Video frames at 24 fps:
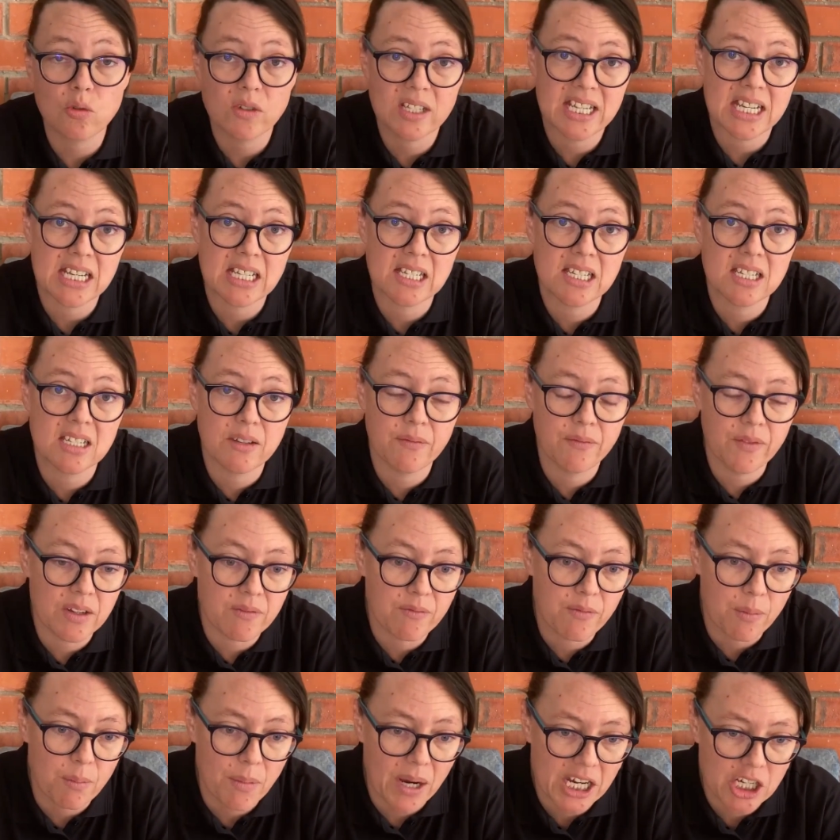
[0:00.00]
sensitive
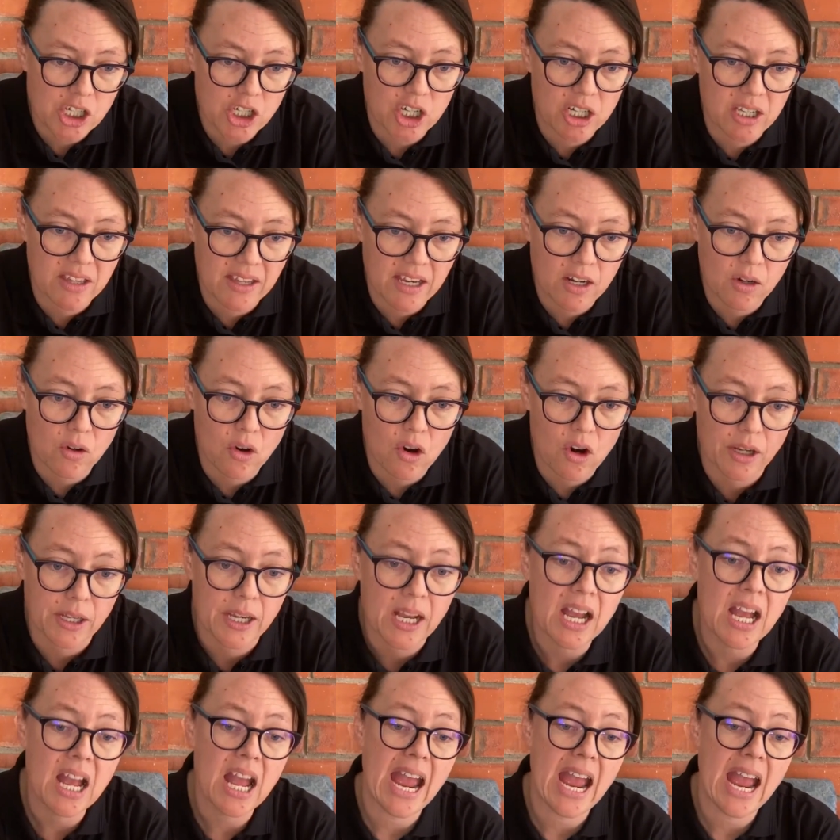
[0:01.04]
information thereon.